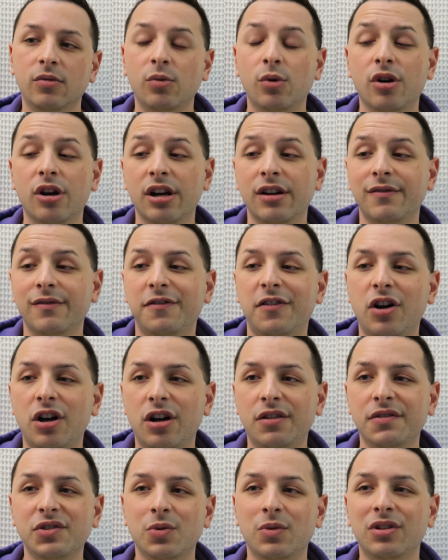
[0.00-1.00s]
were
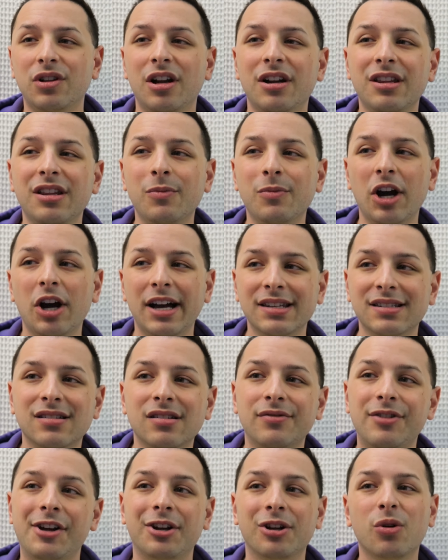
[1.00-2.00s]
involved. So a lot of them were
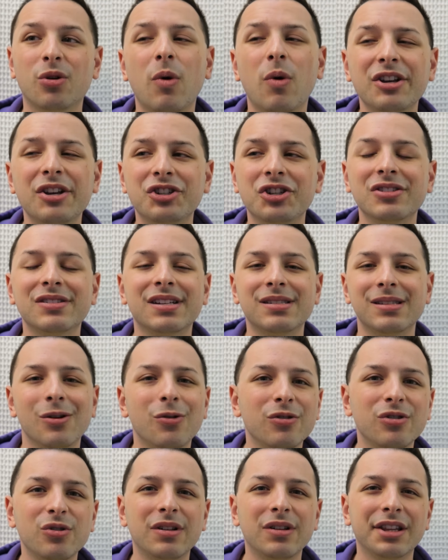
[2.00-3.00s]
asking a lot of questions because
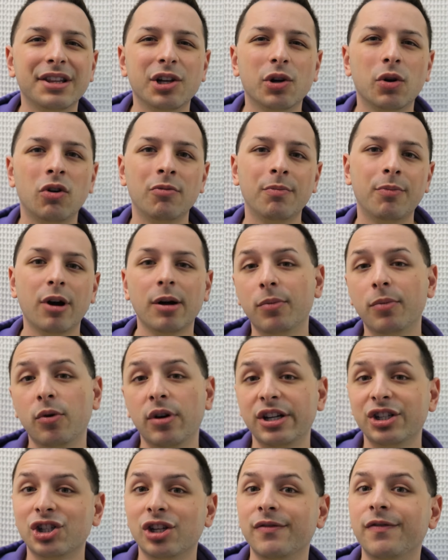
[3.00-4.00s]
they were doing like their own
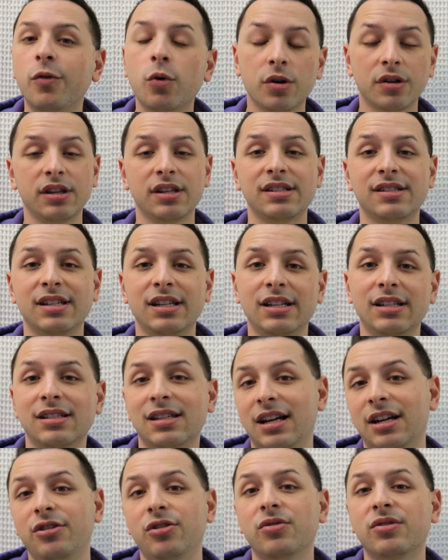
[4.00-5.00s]
preparation for the scene
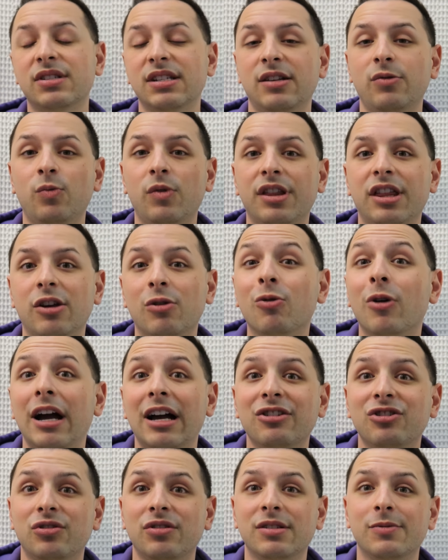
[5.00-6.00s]
to understand what they were
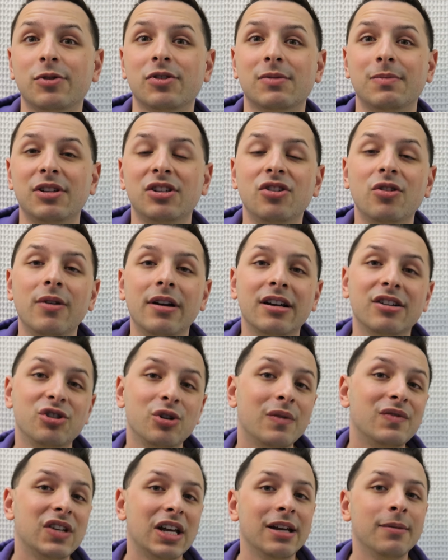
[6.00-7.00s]
actually supposed to be doing
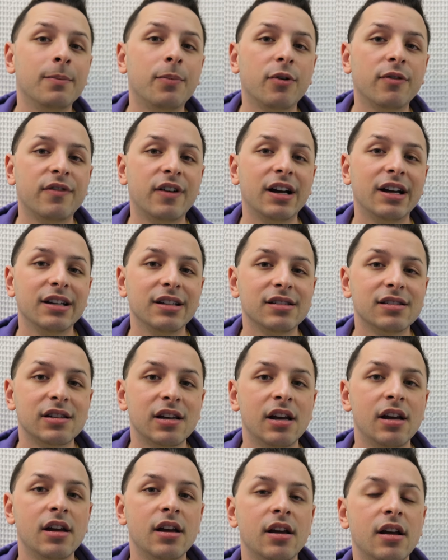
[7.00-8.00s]
because you have to improvise.
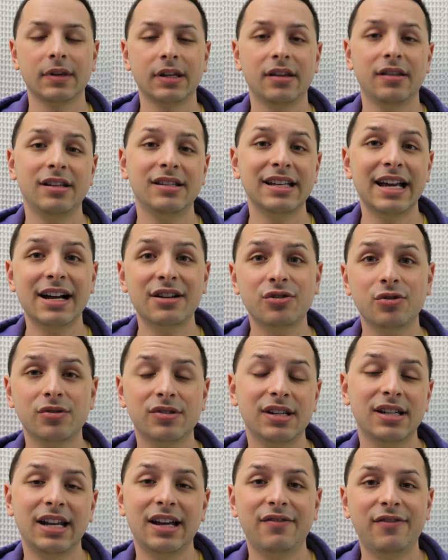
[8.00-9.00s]
These
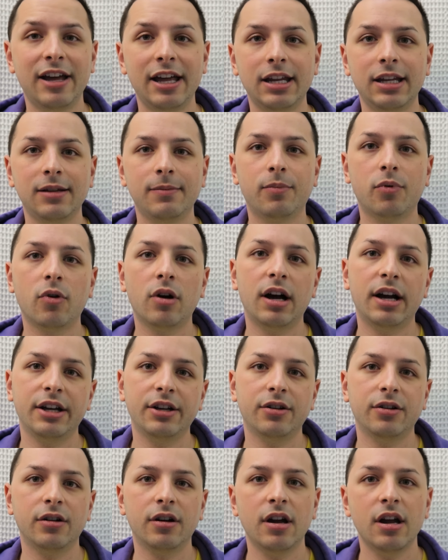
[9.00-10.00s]
actors didn't have any
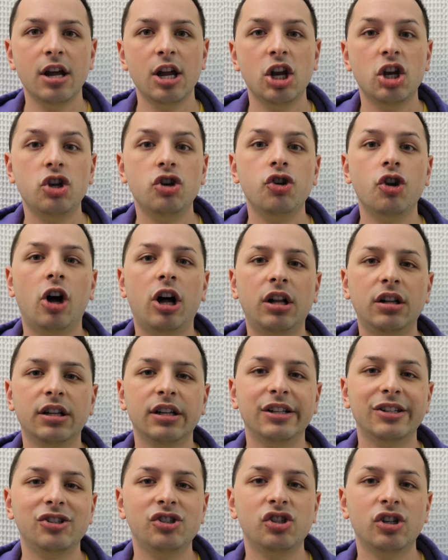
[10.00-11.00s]
prior
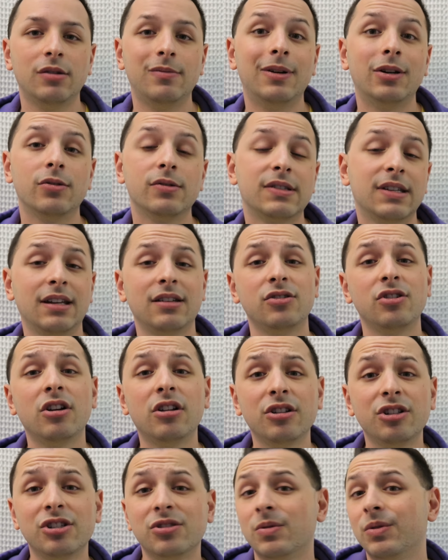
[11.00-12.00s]
knowledge about
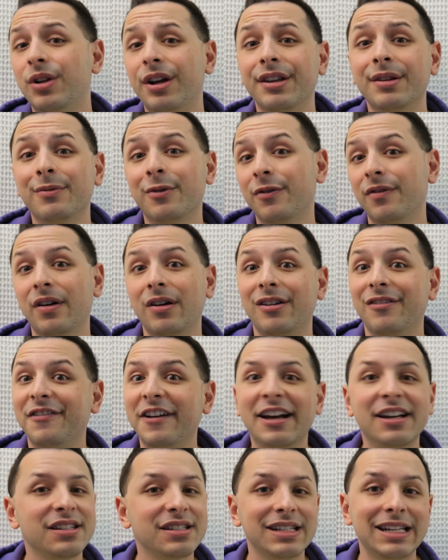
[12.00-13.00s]
Scientology, so a lot of them were very
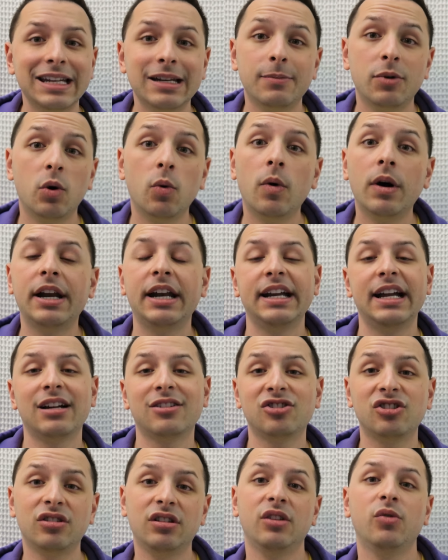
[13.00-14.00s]
fascinated about what it
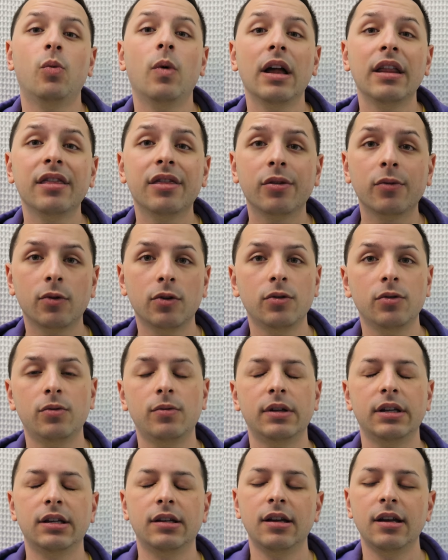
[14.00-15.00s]
actually went
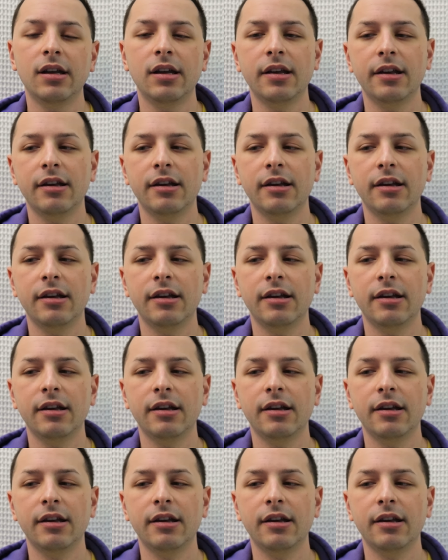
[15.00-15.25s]
through, and